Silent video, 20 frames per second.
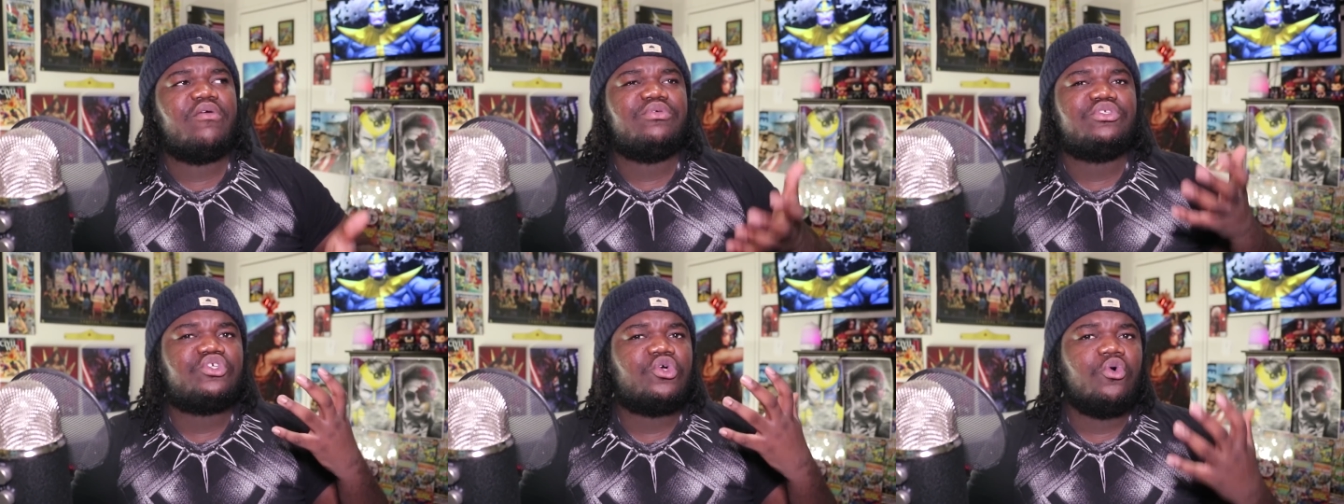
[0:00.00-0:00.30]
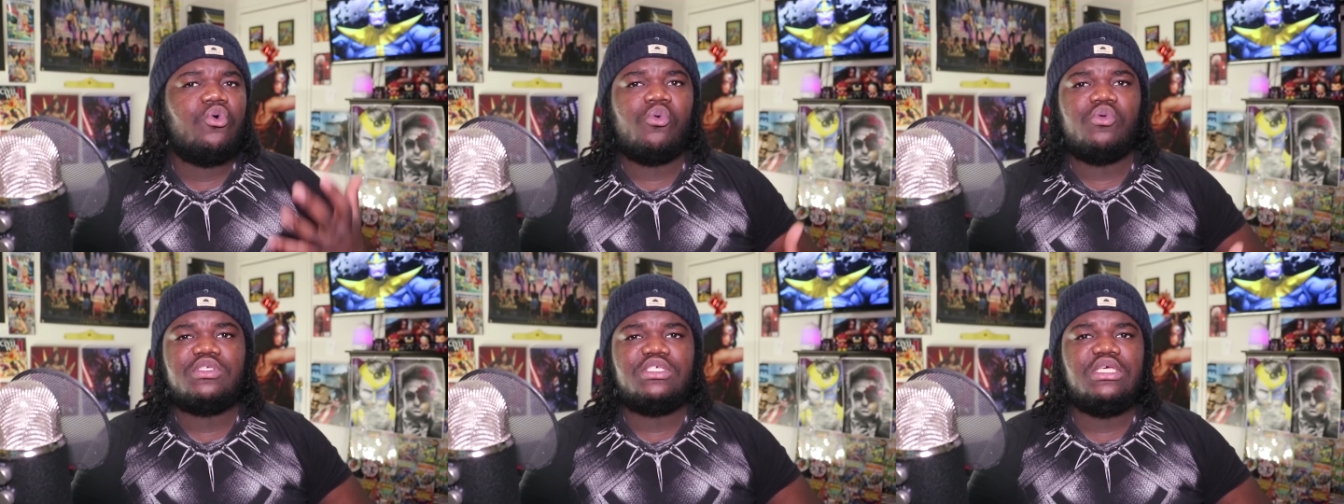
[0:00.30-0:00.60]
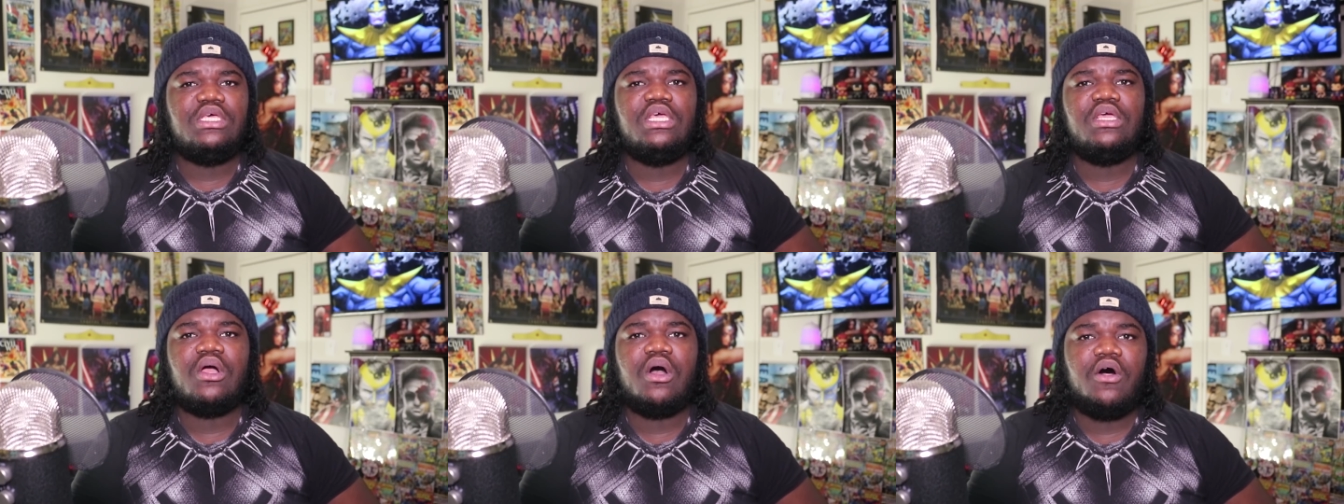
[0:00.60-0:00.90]
It was cool
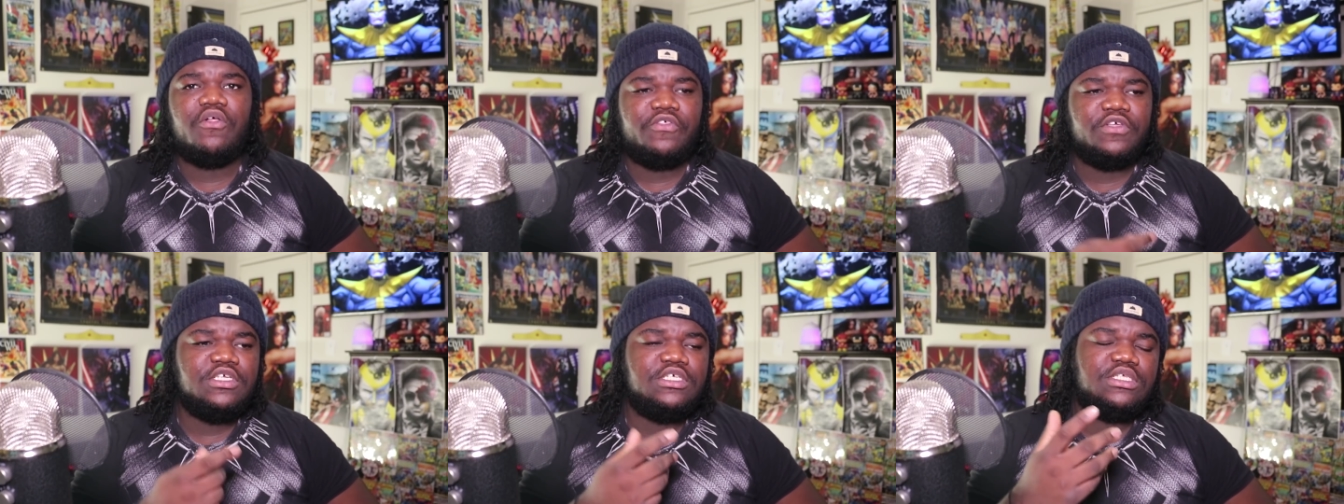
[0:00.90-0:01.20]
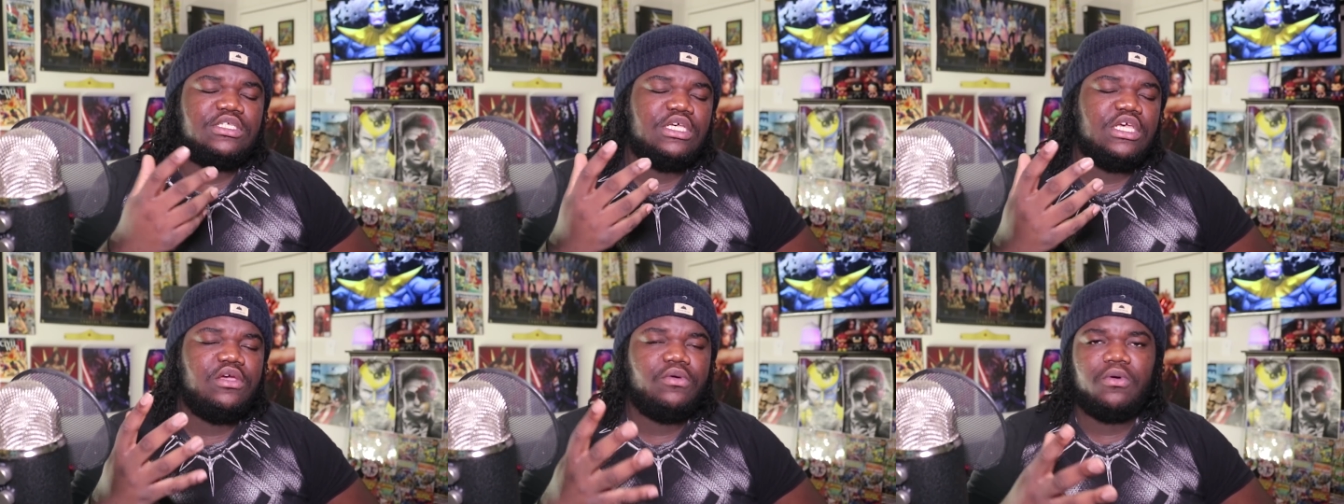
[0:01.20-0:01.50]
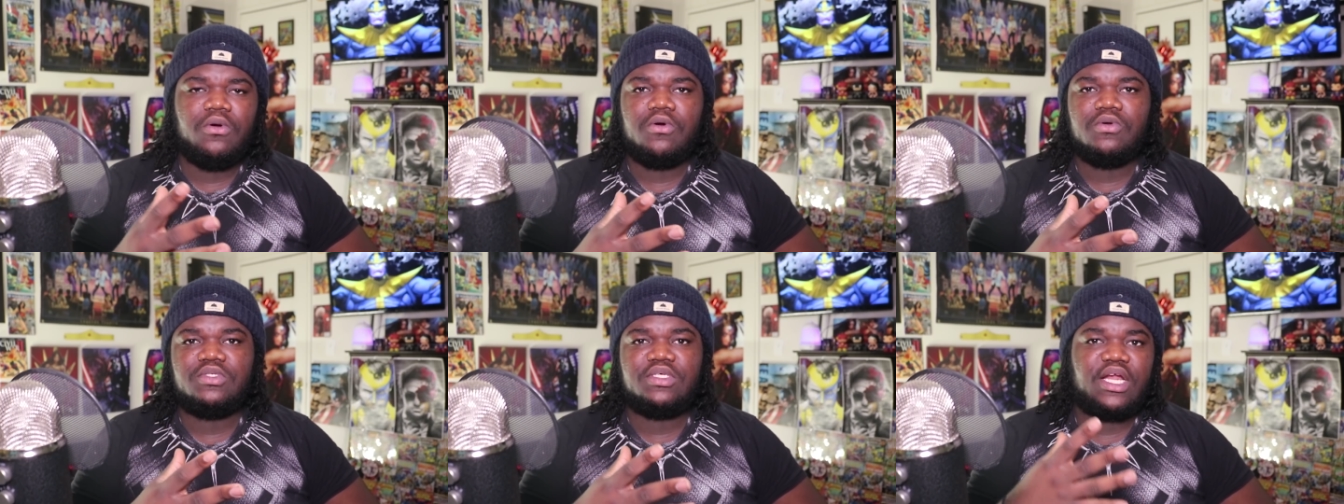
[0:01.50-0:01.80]
seeing all these
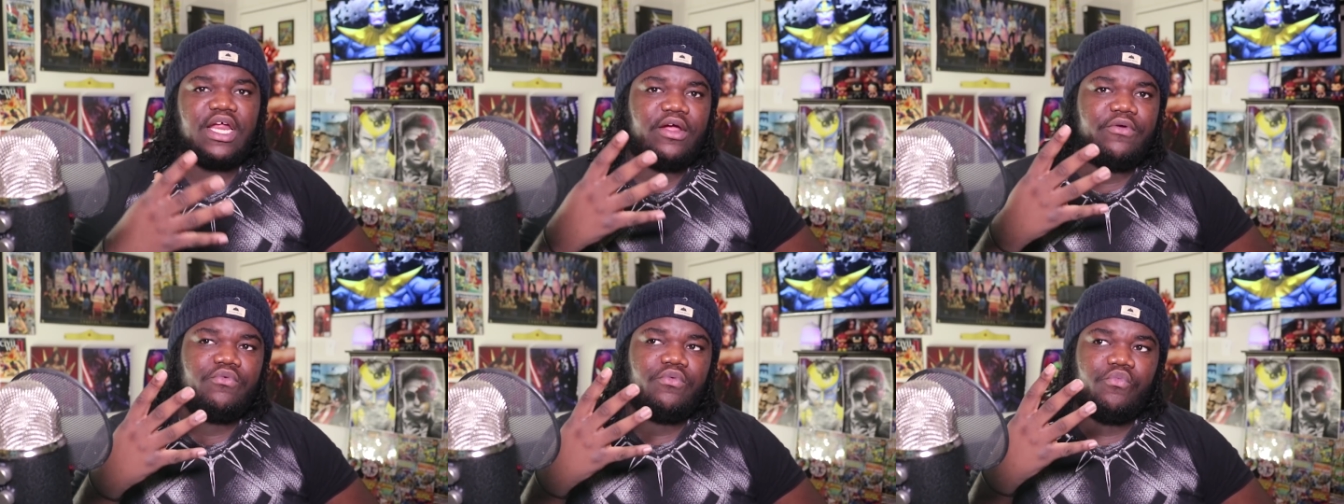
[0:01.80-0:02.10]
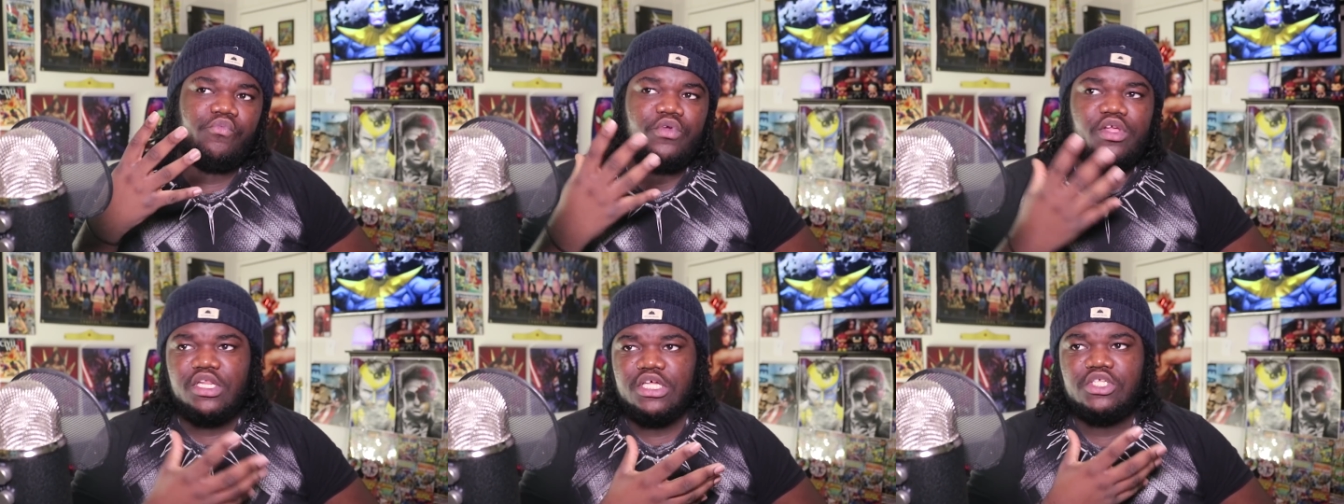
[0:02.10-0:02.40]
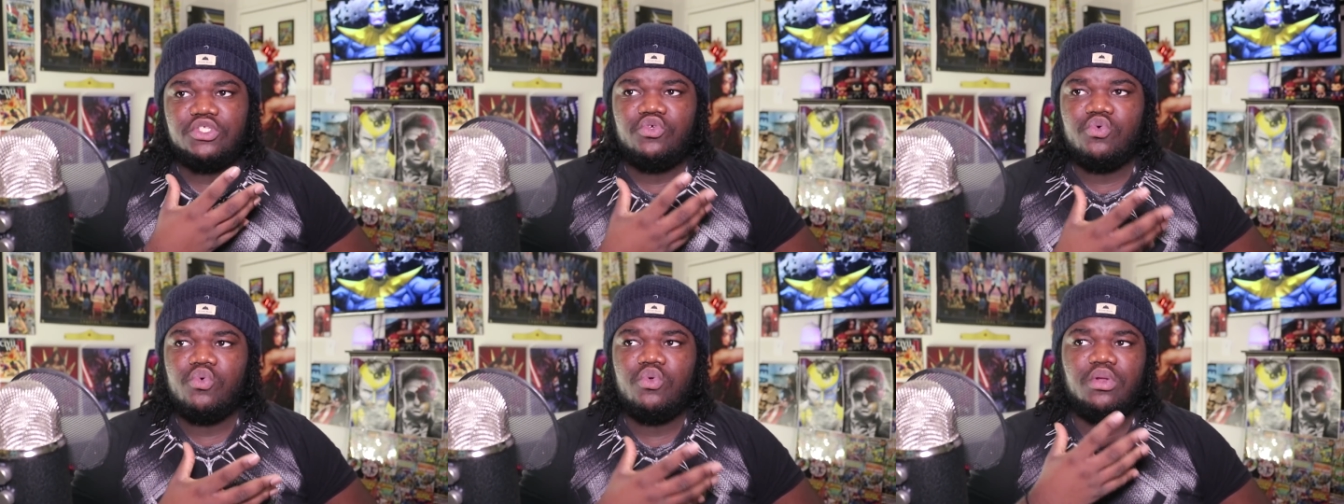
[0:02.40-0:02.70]
heroes that I
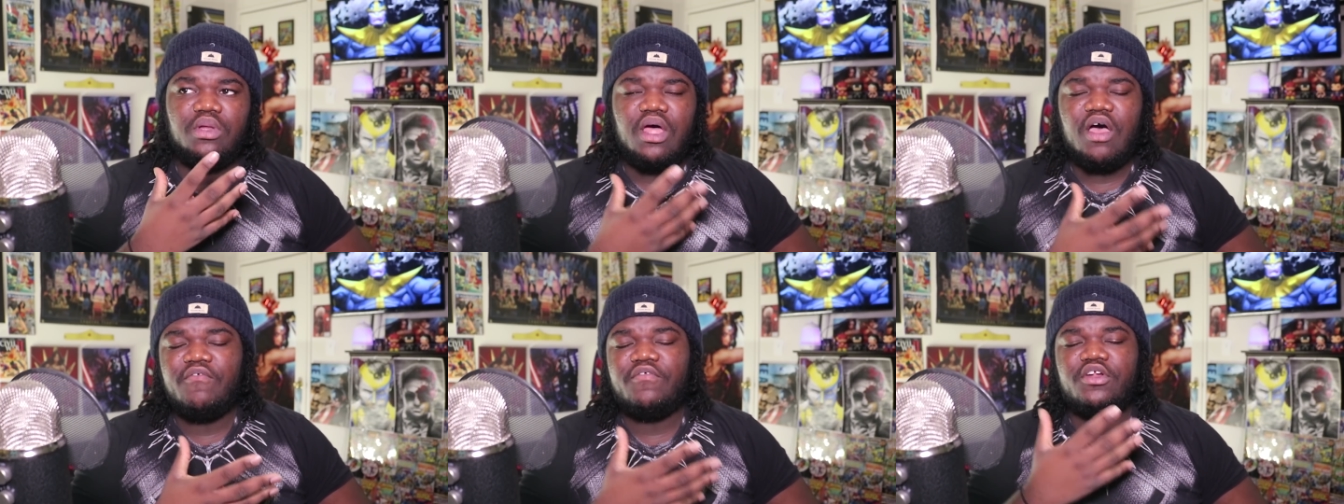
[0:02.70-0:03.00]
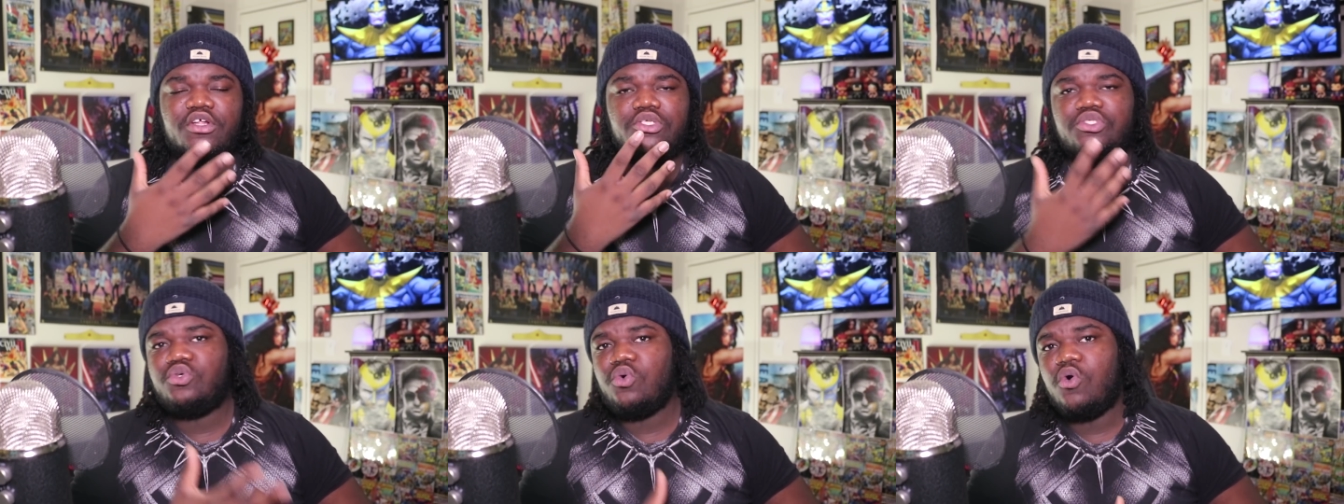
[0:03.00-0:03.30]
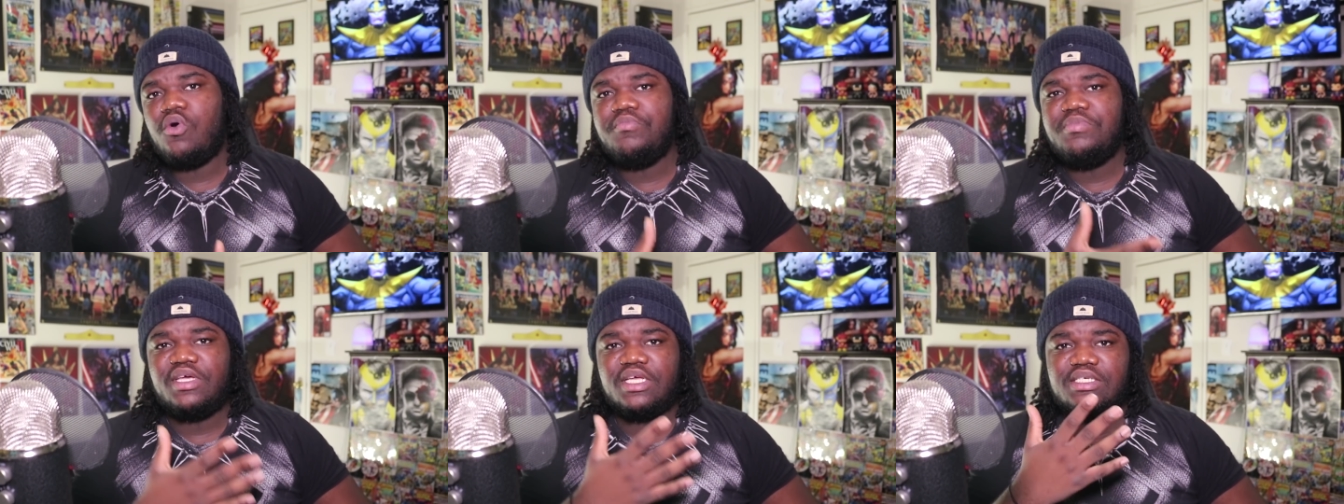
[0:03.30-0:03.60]
really do love and
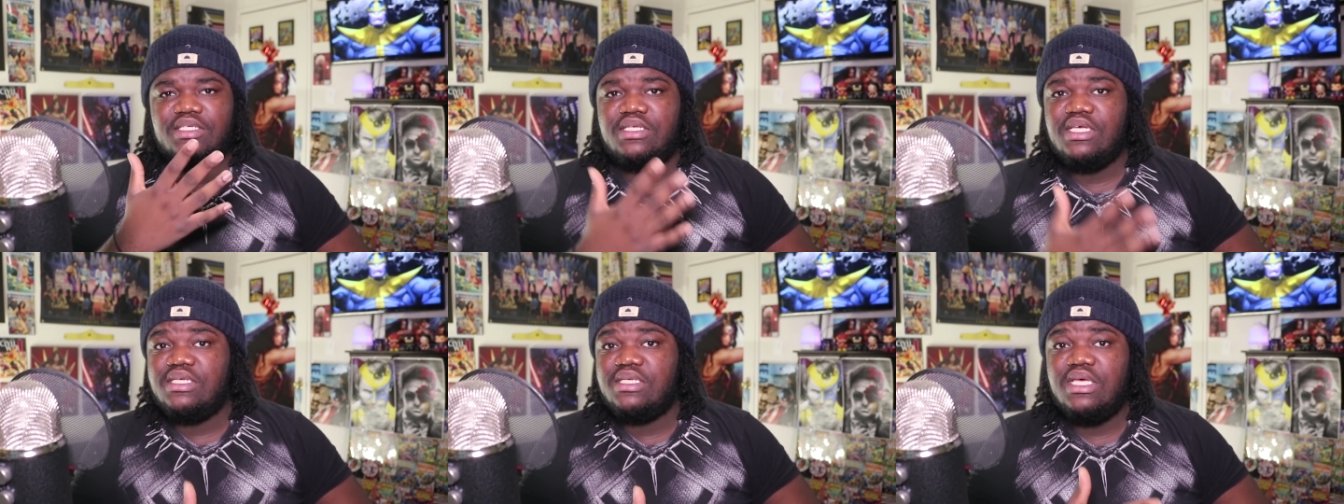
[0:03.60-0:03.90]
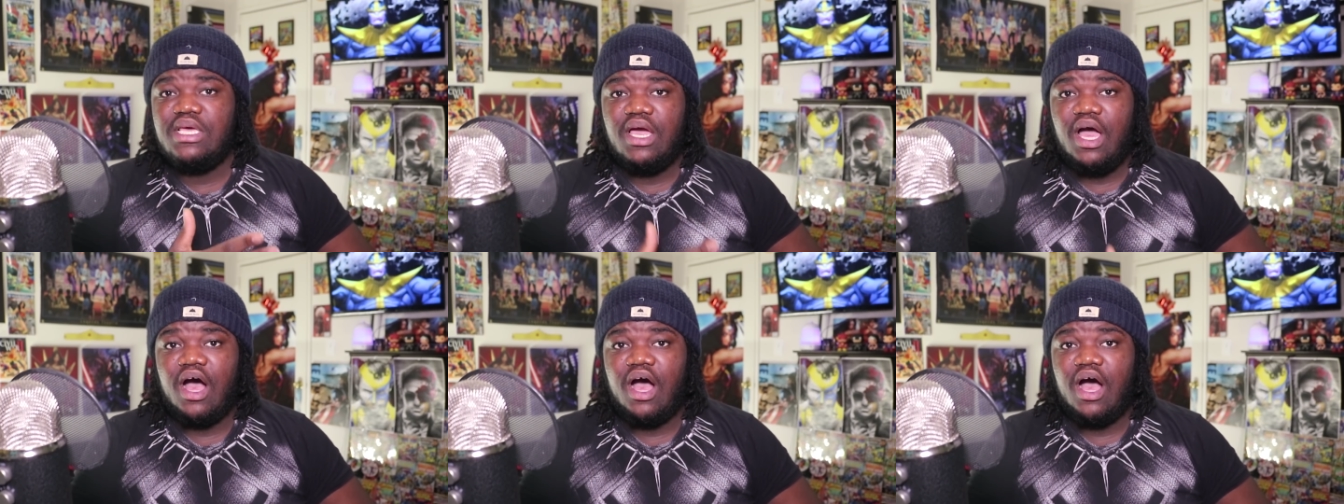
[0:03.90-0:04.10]
adore because DC